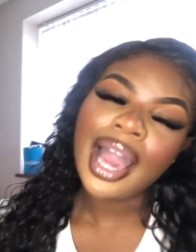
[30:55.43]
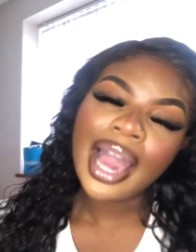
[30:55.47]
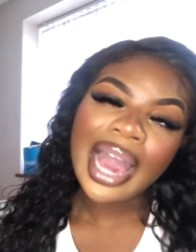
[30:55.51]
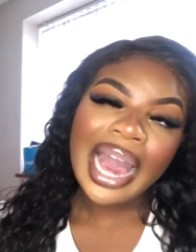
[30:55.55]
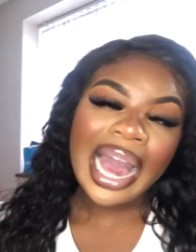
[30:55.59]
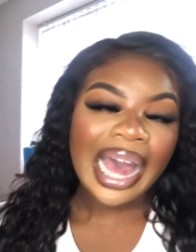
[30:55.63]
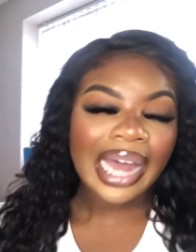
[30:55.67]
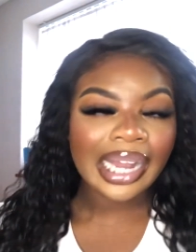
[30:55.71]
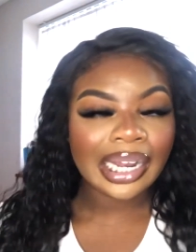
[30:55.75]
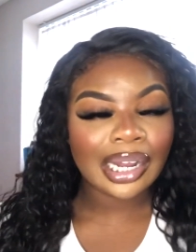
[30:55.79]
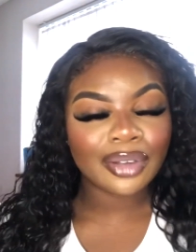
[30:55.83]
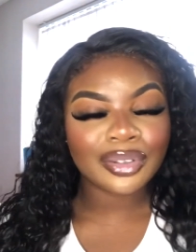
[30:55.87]

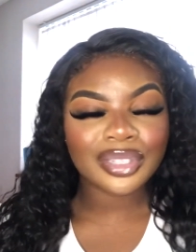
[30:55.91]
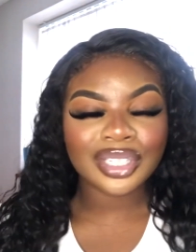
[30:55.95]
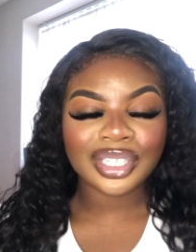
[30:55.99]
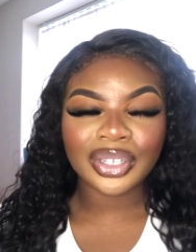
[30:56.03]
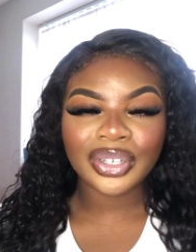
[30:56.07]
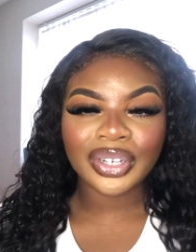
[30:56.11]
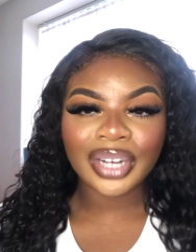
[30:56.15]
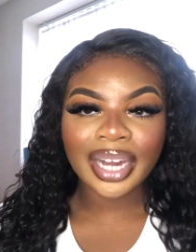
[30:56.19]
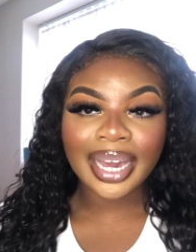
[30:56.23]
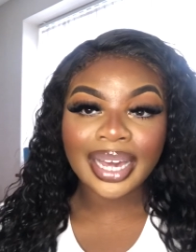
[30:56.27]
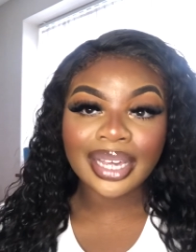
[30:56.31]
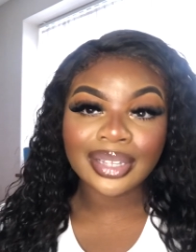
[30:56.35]
I'll see you
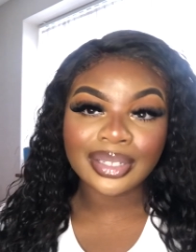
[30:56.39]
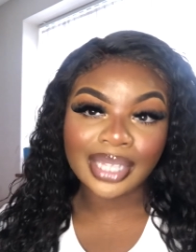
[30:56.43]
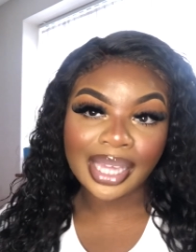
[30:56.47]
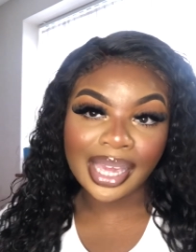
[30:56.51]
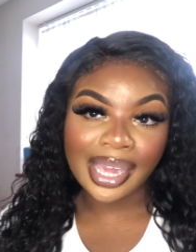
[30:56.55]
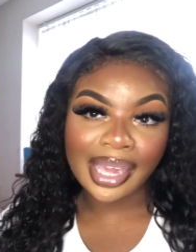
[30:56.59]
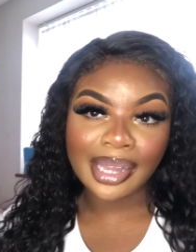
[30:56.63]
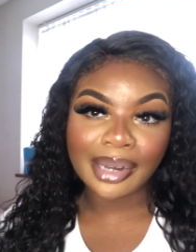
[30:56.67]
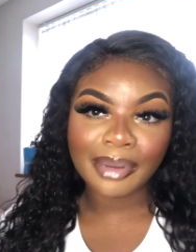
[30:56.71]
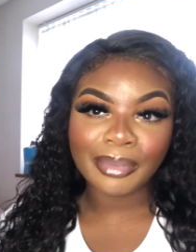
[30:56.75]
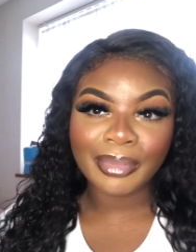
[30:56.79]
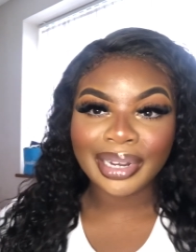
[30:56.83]
guys
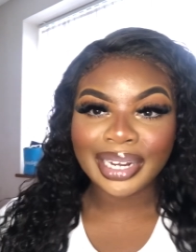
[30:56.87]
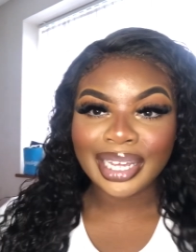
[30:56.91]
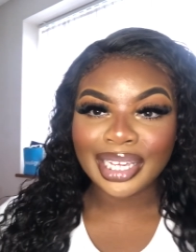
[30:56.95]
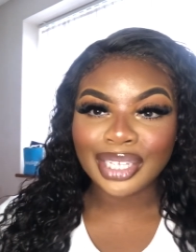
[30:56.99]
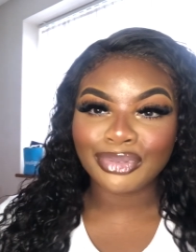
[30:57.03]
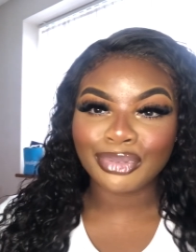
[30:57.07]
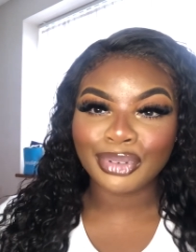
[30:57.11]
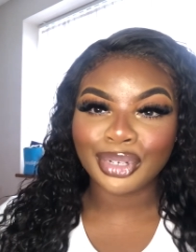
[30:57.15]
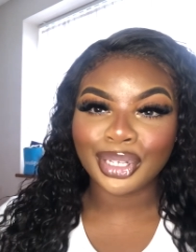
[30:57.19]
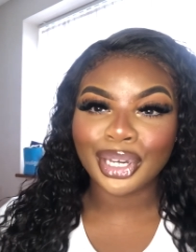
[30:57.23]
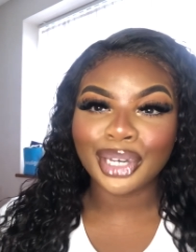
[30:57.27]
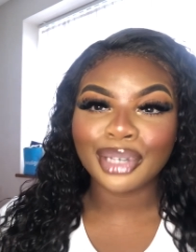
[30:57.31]
in my next
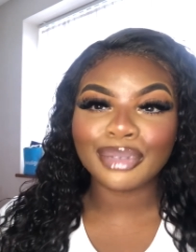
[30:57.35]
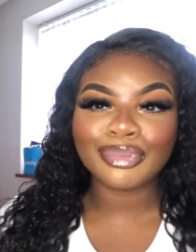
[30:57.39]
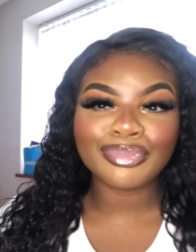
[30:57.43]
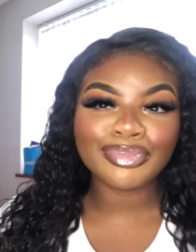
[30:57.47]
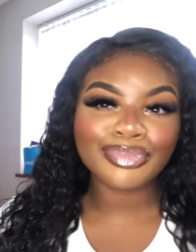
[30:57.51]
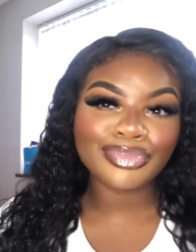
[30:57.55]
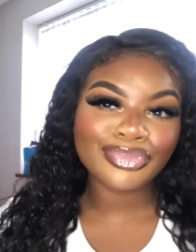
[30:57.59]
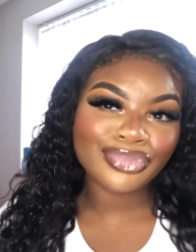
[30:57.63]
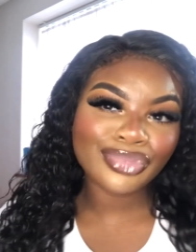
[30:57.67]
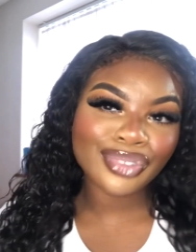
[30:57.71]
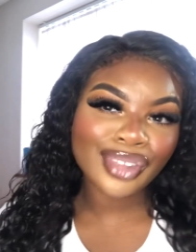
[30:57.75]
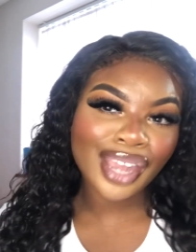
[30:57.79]
video
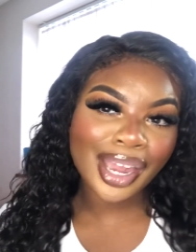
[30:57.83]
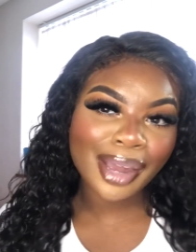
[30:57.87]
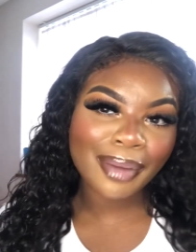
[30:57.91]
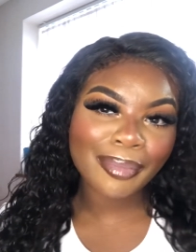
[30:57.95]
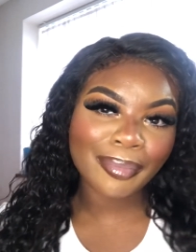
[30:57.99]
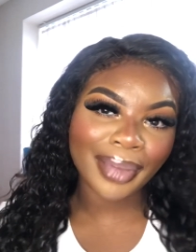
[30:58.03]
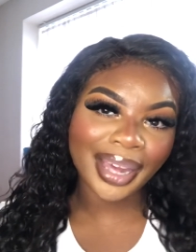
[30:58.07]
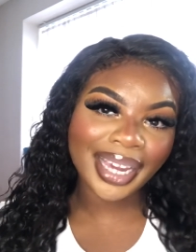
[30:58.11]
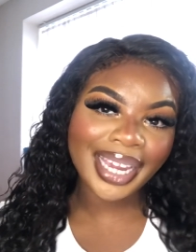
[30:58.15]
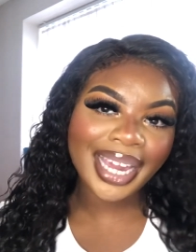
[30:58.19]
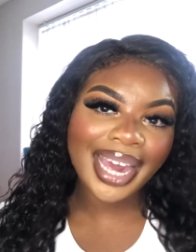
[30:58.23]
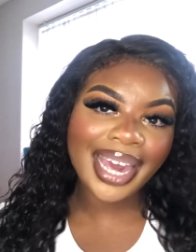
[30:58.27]

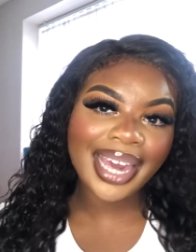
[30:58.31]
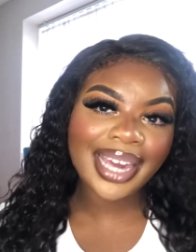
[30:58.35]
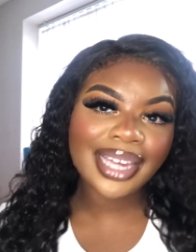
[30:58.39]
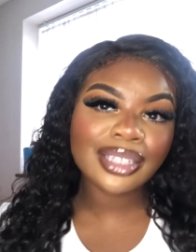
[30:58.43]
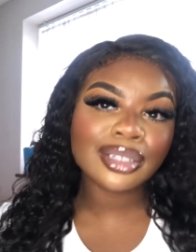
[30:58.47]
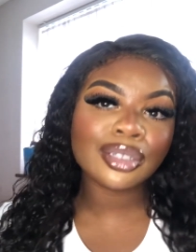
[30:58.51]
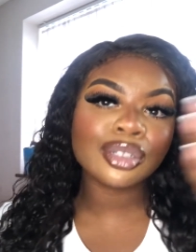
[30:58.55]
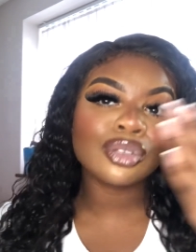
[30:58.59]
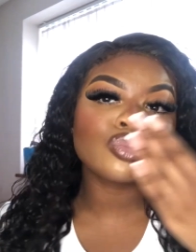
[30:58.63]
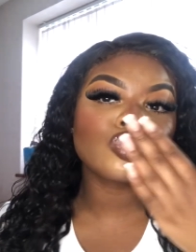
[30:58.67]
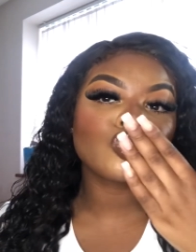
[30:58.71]
bye guys